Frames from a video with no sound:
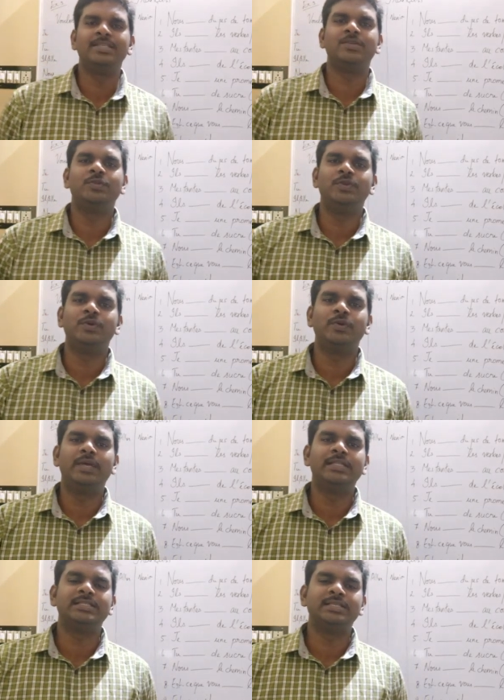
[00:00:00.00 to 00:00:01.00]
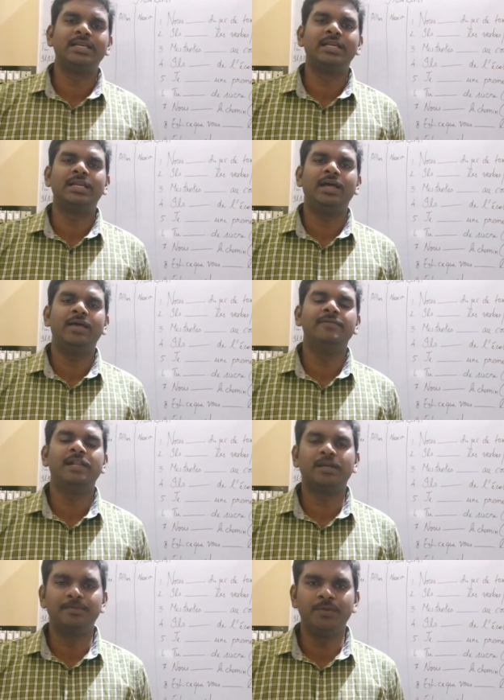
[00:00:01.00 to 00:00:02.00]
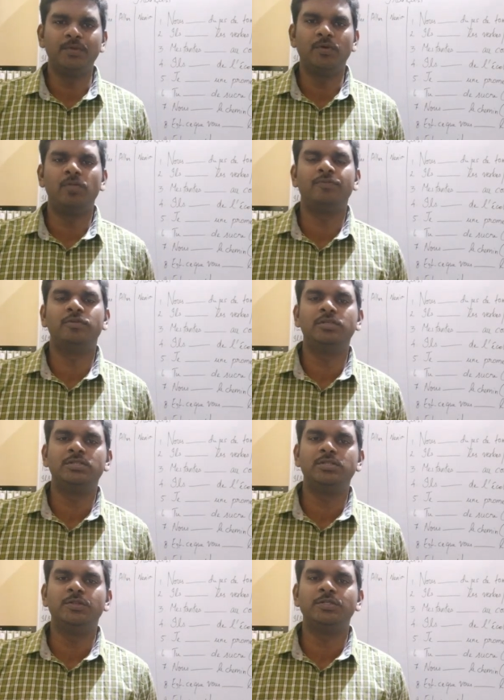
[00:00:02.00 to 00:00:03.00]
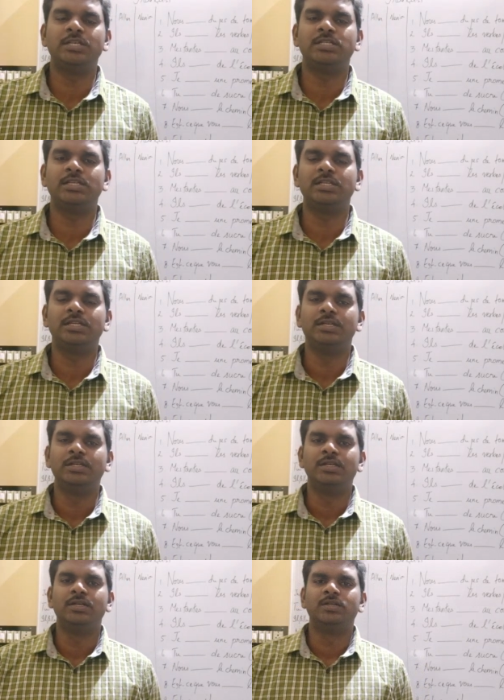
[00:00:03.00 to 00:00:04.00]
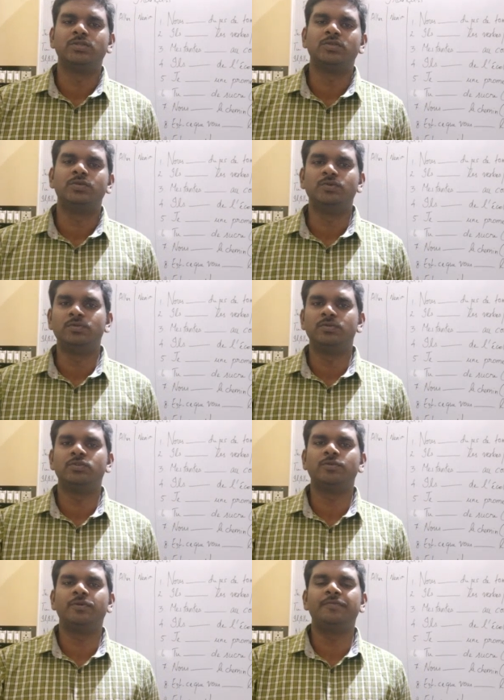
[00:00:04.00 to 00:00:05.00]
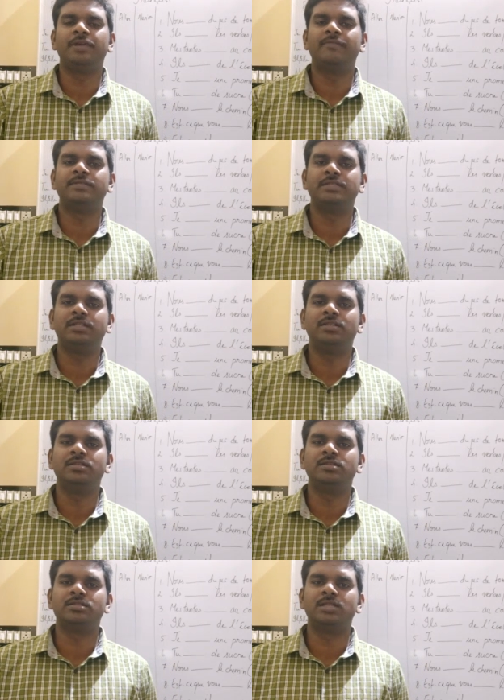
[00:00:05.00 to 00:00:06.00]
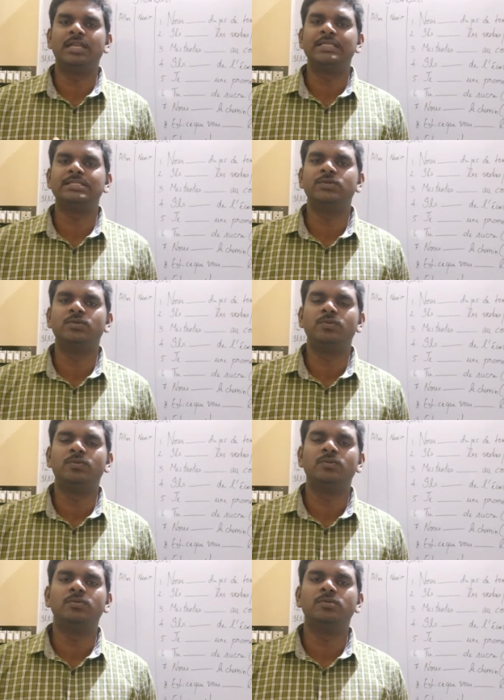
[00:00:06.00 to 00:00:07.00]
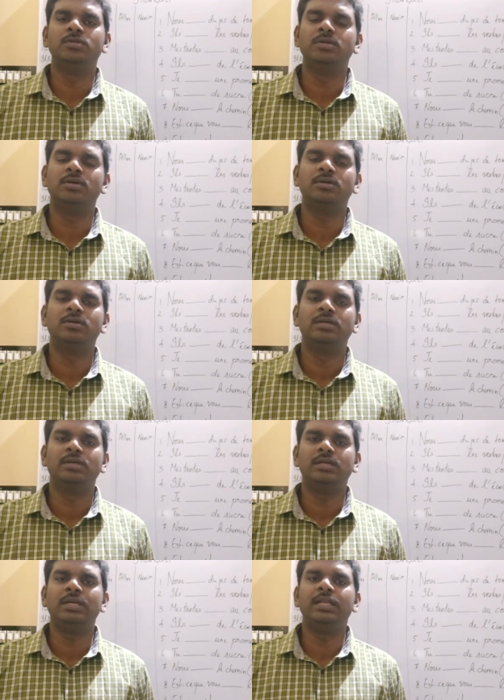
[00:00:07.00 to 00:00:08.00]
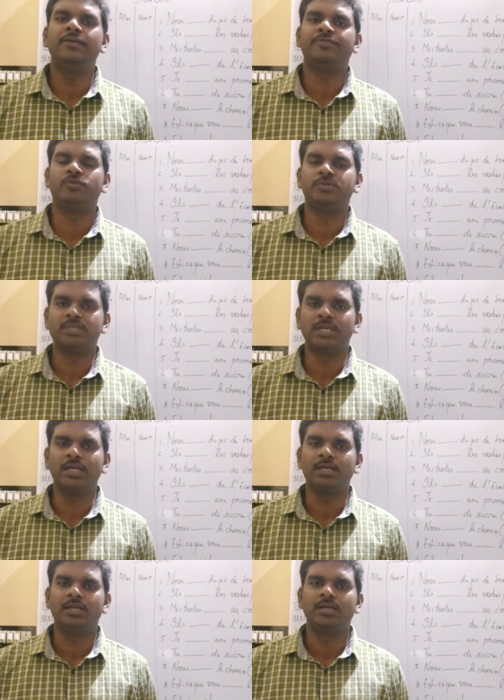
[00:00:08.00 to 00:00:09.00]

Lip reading: Étudiants 8th standard. I welcome you all for this new session. So far we have seen this lesson de Il est français,